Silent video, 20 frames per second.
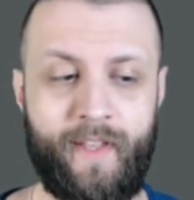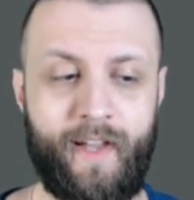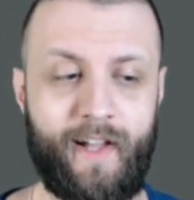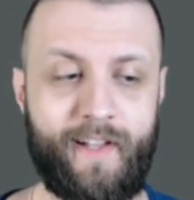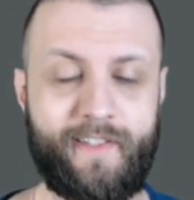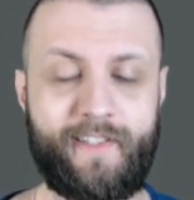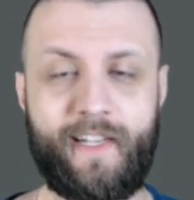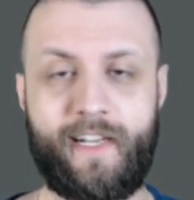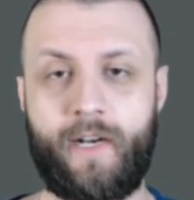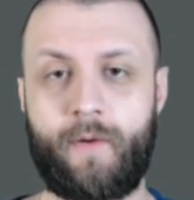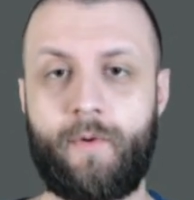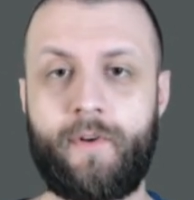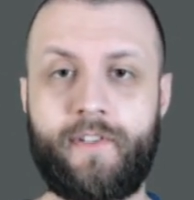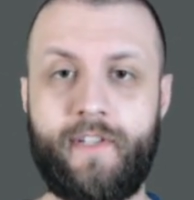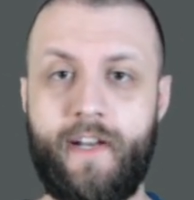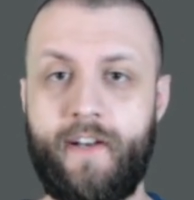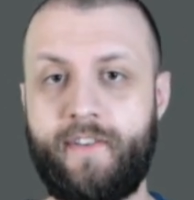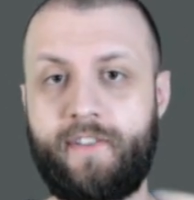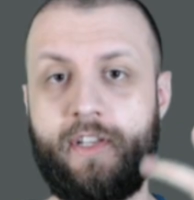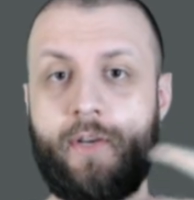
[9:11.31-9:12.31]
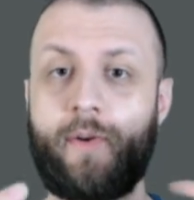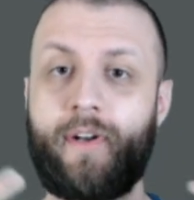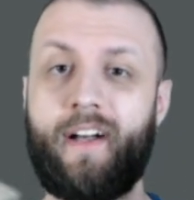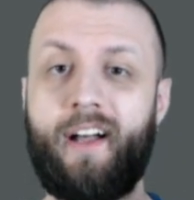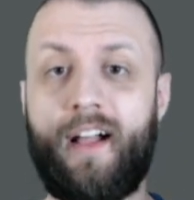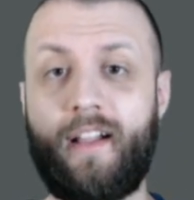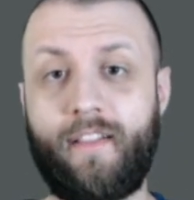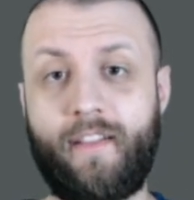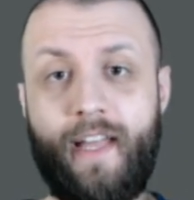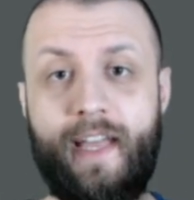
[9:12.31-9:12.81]
It's like a Rosetta Stone,
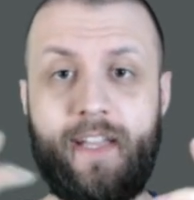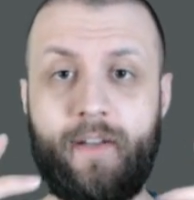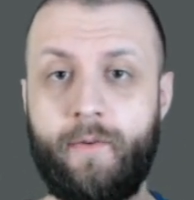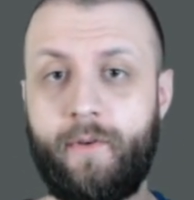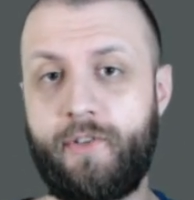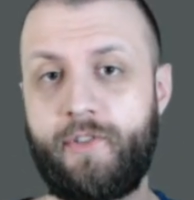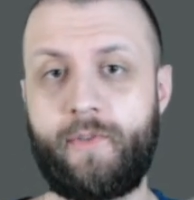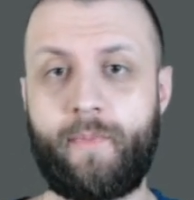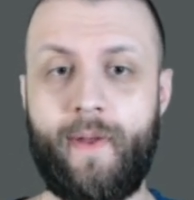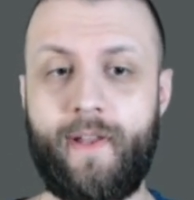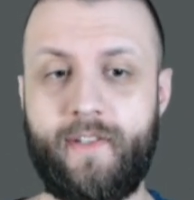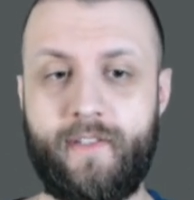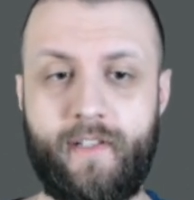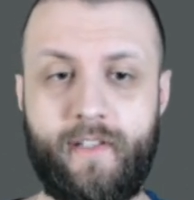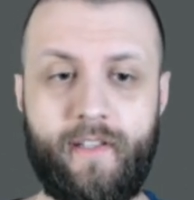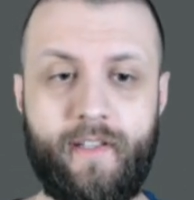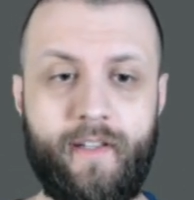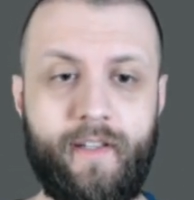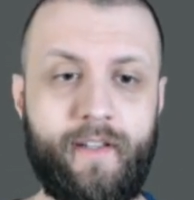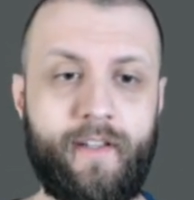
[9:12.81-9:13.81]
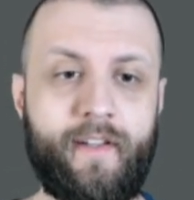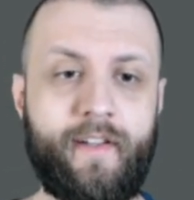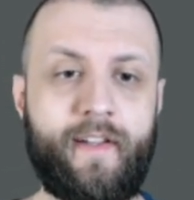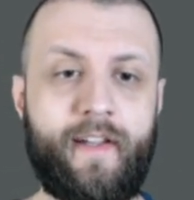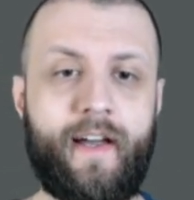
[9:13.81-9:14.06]
a language basically.